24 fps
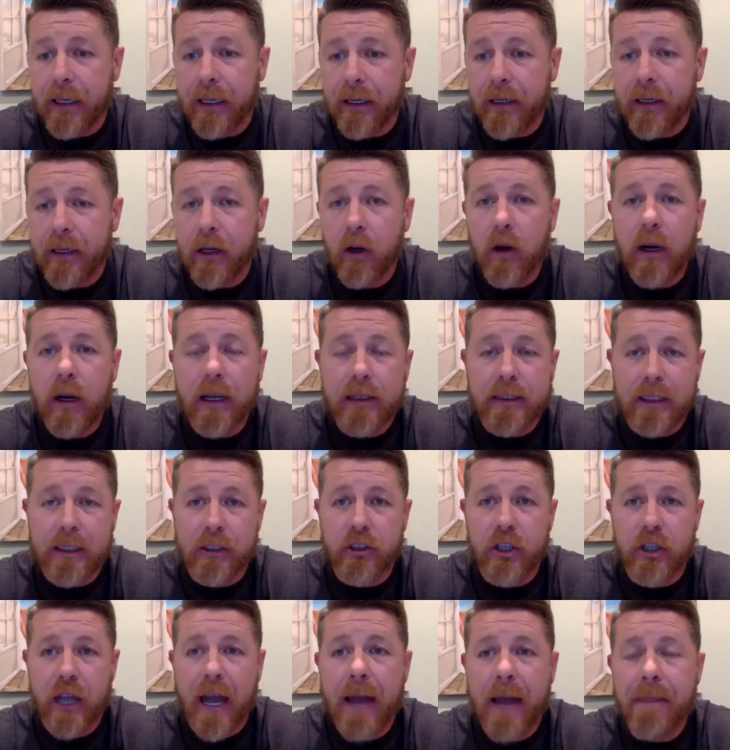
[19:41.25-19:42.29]
in here as a
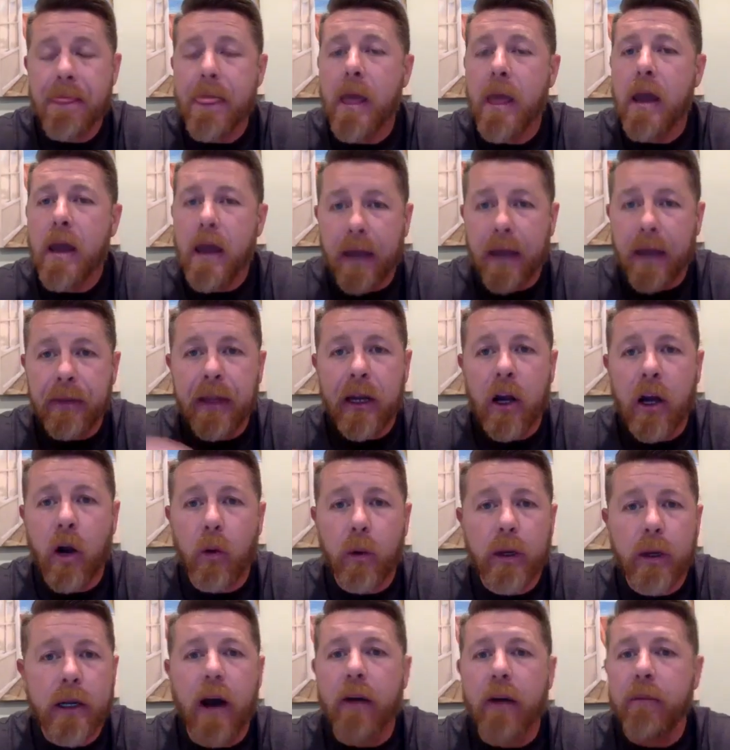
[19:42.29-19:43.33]
chat, and then I'll
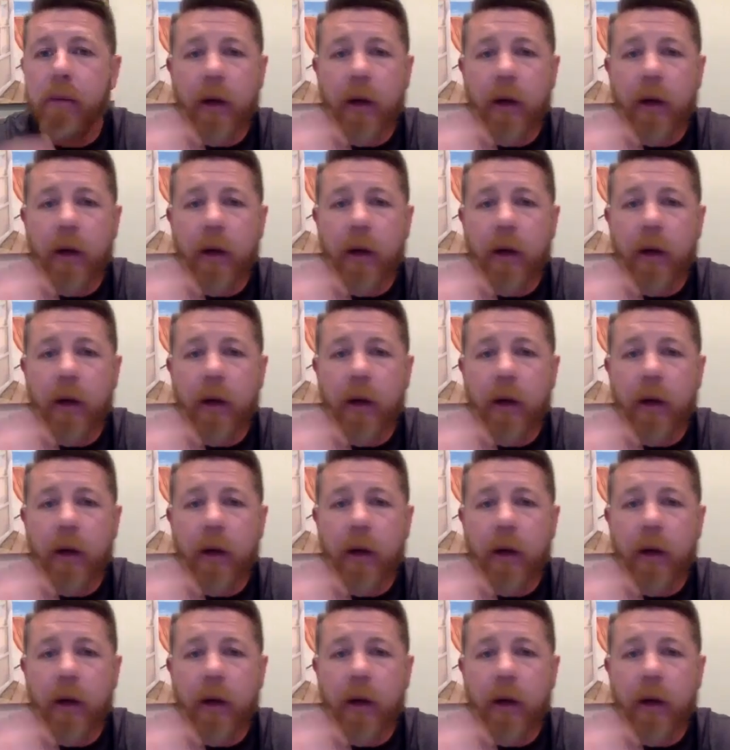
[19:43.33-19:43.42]
read it off.